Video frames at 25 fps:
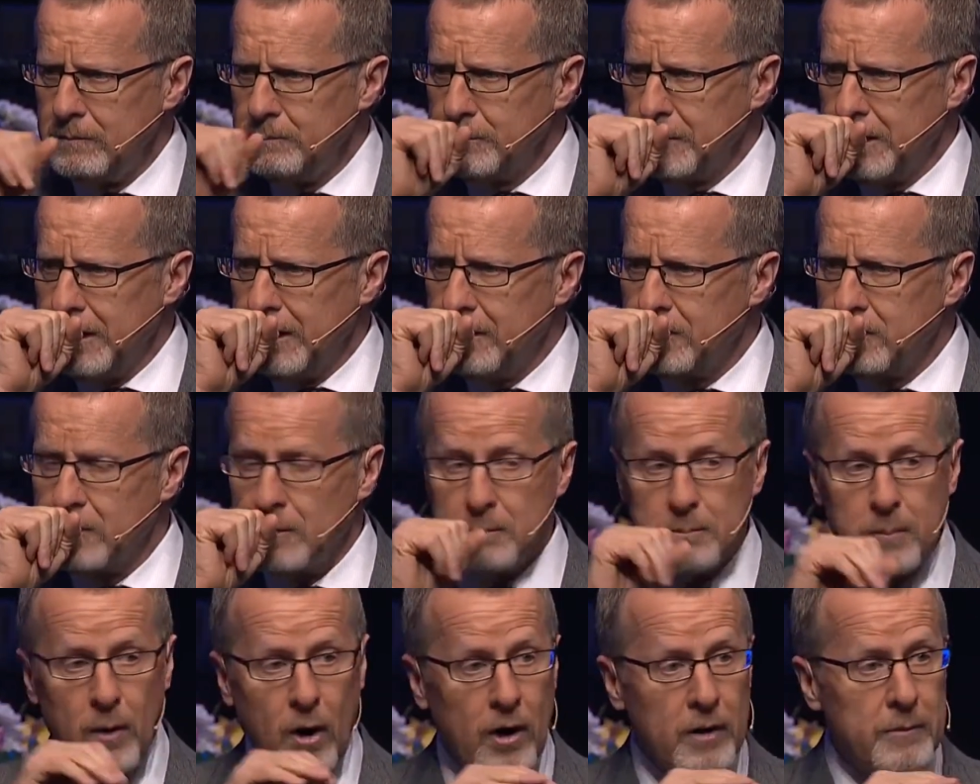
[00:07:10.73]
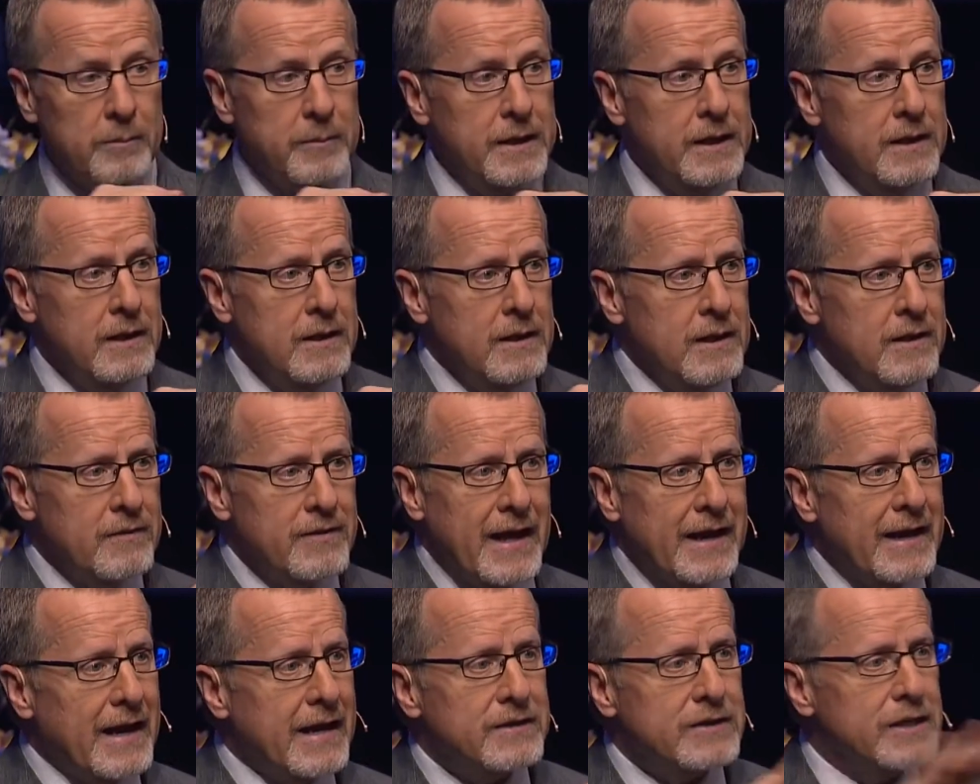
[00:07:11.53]

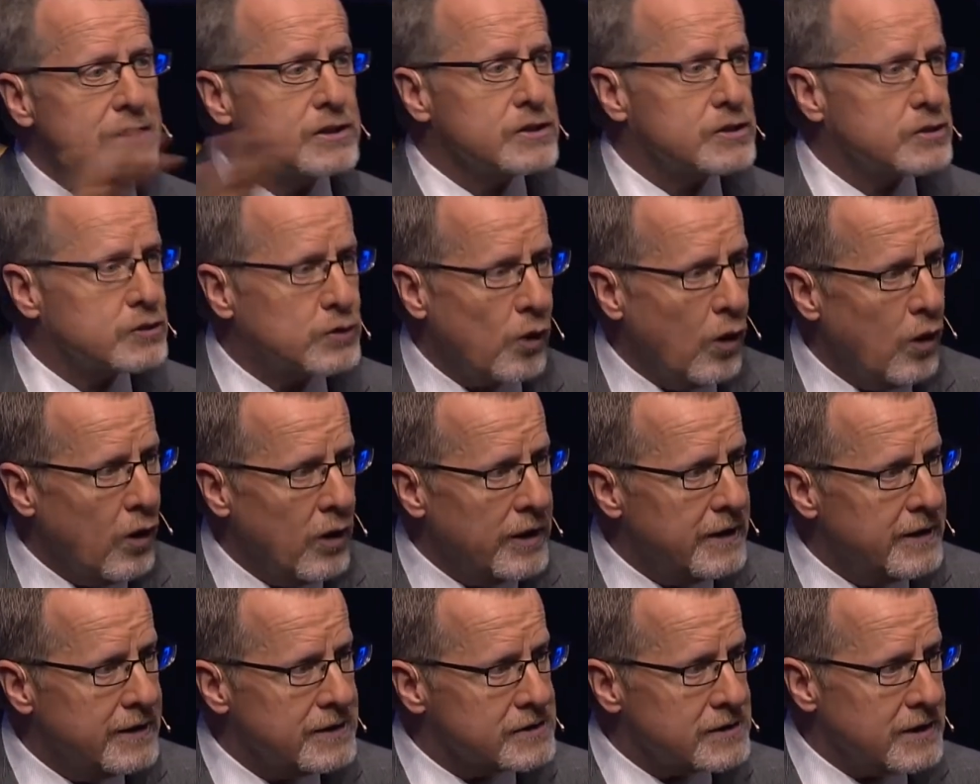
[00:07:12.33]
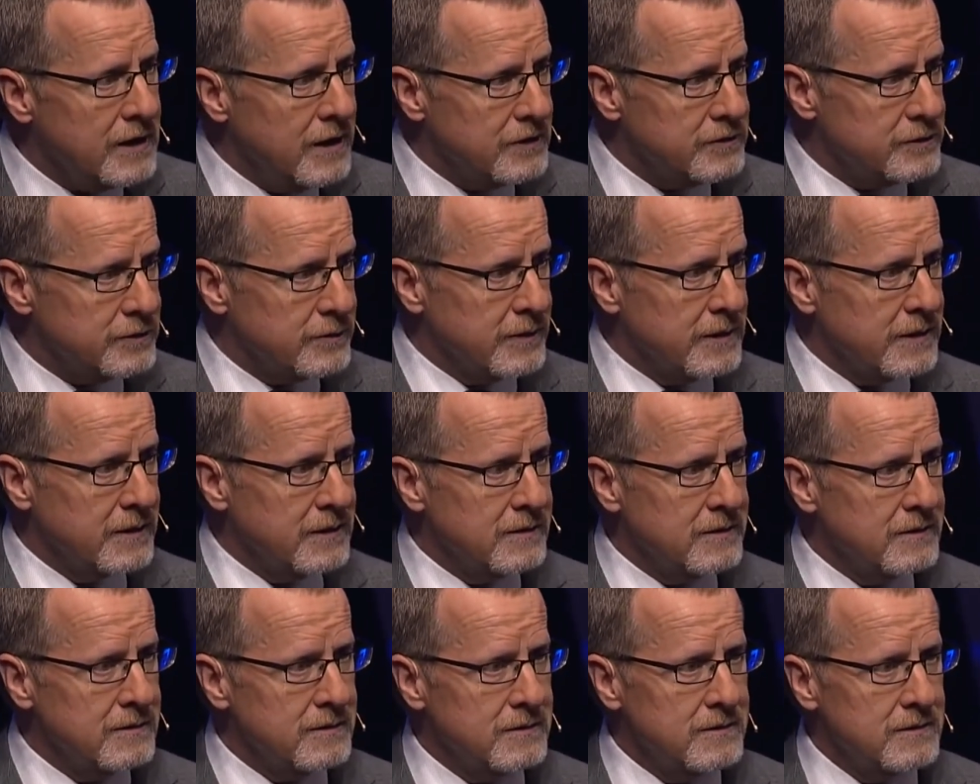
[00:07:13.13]
that had destroyed his country.
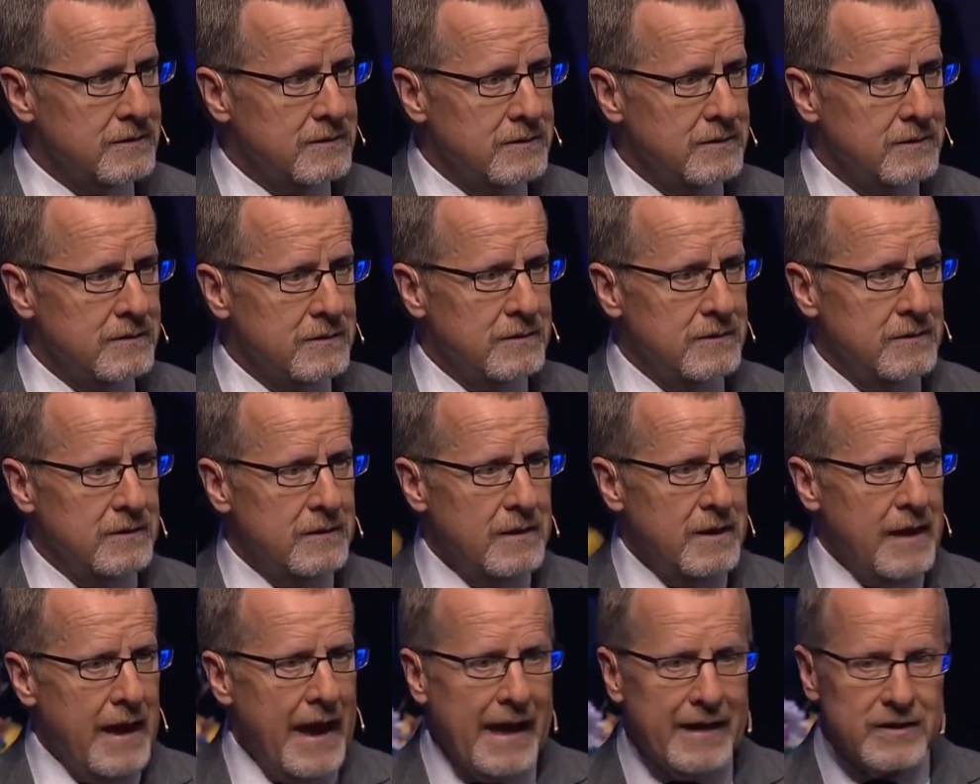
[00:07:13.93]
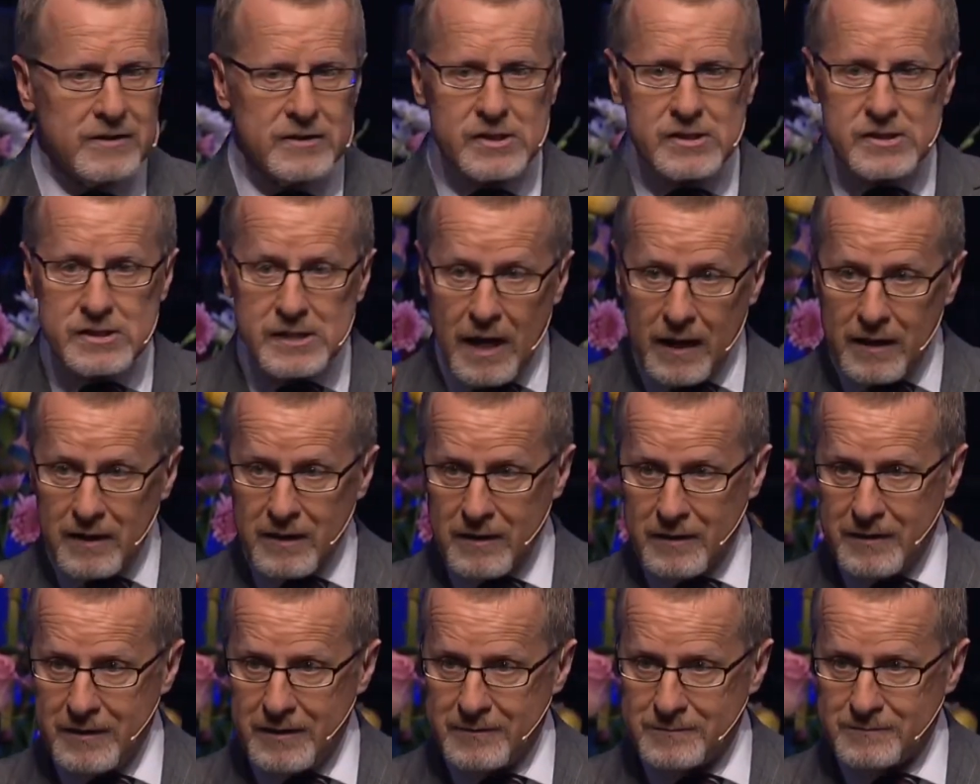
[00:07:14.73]
And
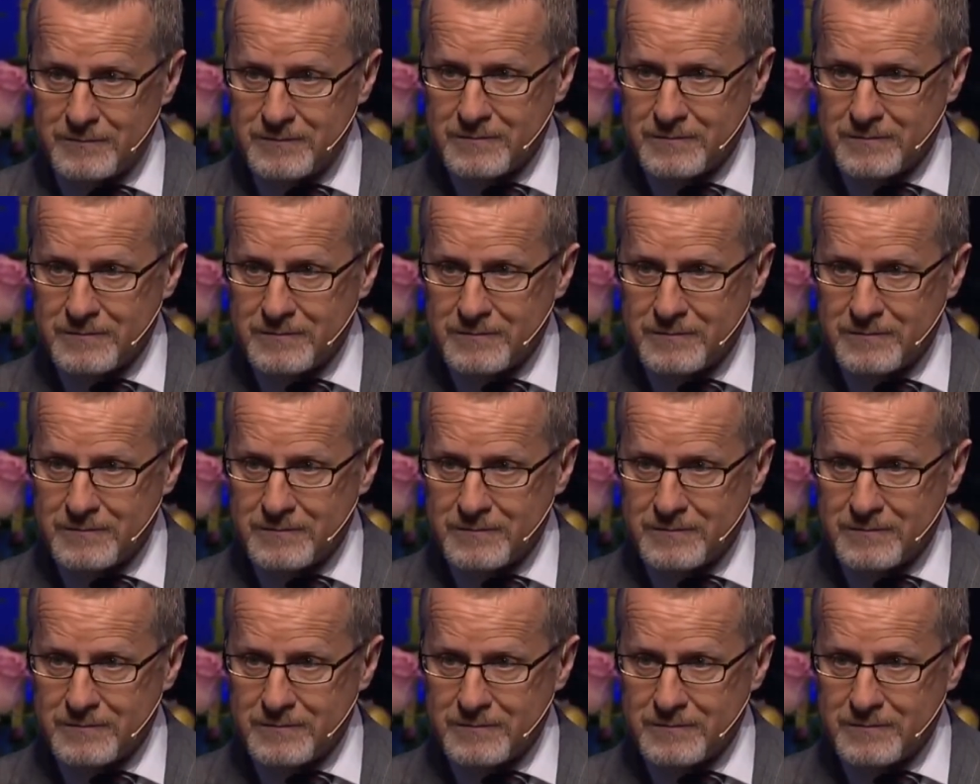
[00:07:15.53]
suddenly,